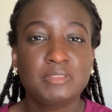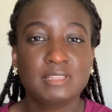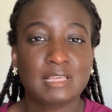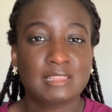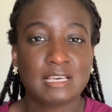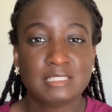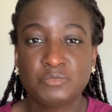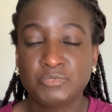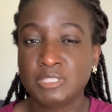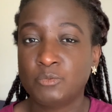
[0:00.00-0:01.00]
think that
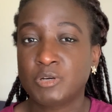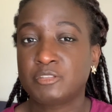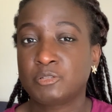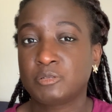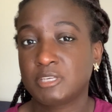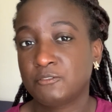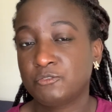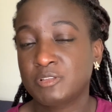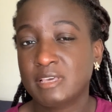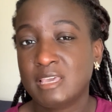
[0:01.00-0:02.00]
that's really what they're looking
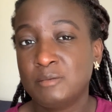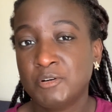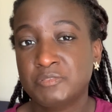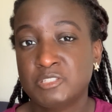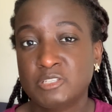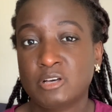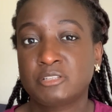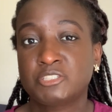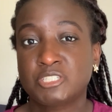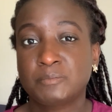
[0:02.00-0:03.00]
for. The aim of this
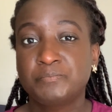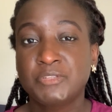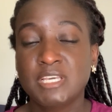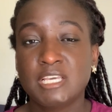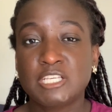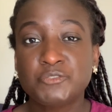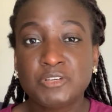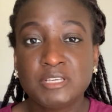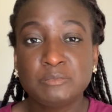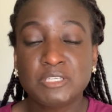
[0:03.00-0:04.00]
scholarship is
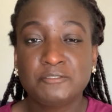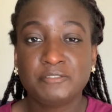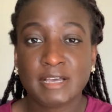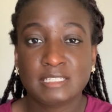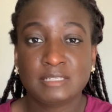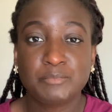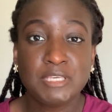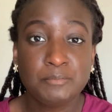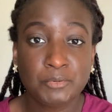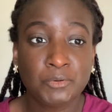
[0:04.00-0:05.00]
for them to find
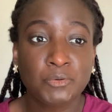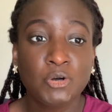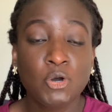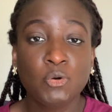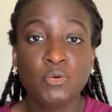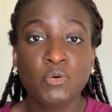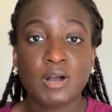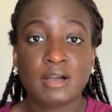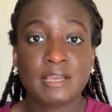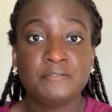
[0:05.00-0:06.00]
people who
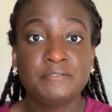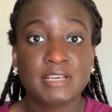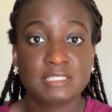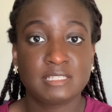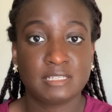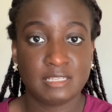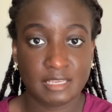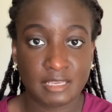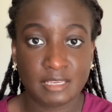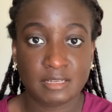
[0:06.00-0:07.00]
are invested
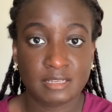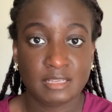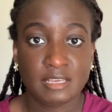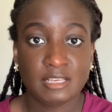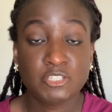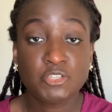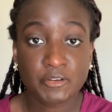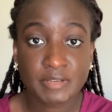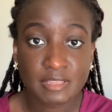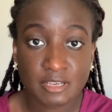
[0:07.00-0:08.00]
in
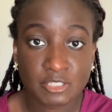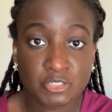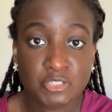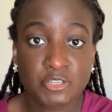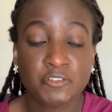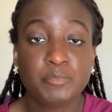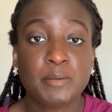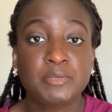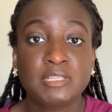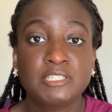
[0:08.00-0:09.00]
serving the underserved
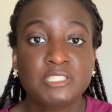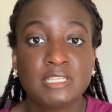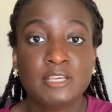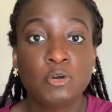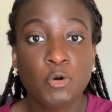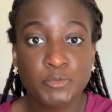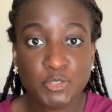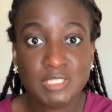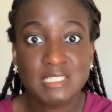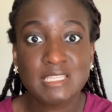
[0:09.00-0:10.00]
population and hope
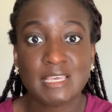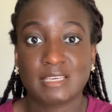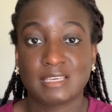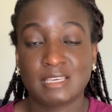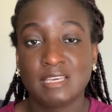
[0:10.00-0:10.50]
to stick